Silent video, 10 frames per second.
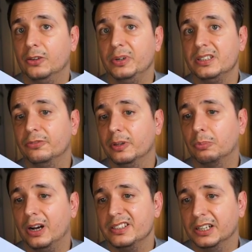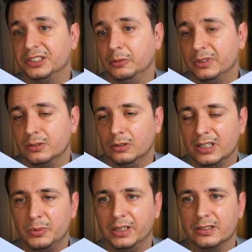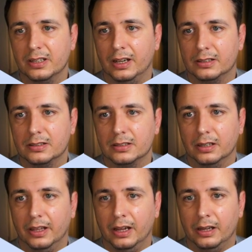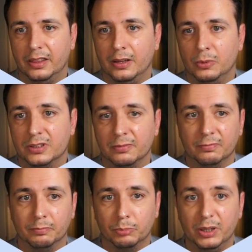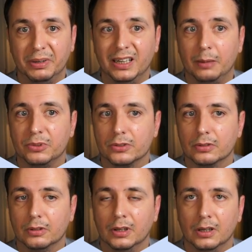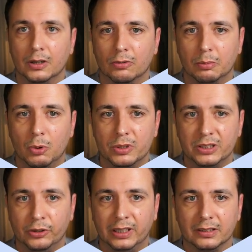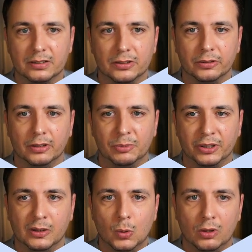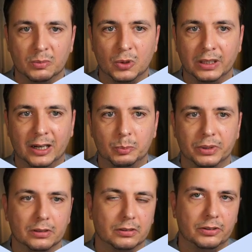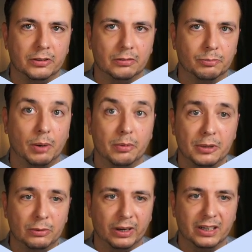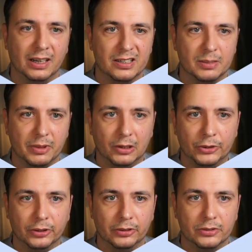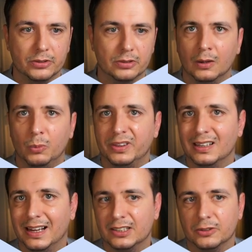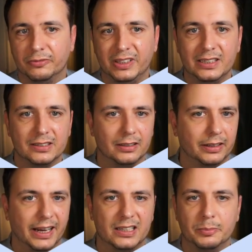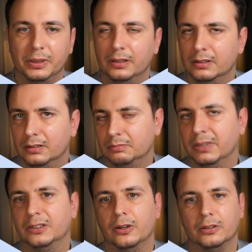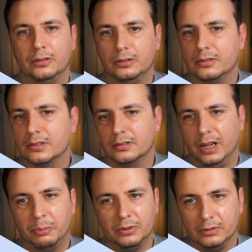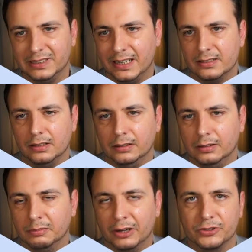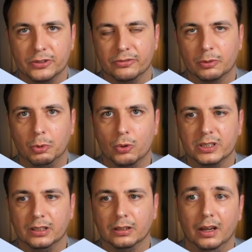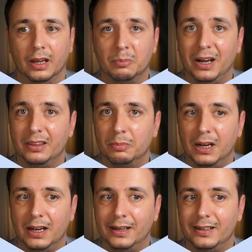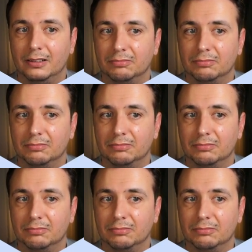reason for the price action that we saw last week is that there were some pretty big names reporting earnings. So I'm not going to call them all out, but you probably recognize some of the logos with the likes of Visa, Caterpillar, McDonald's, Apple, Tesla, Microsoft reporting. And by the by,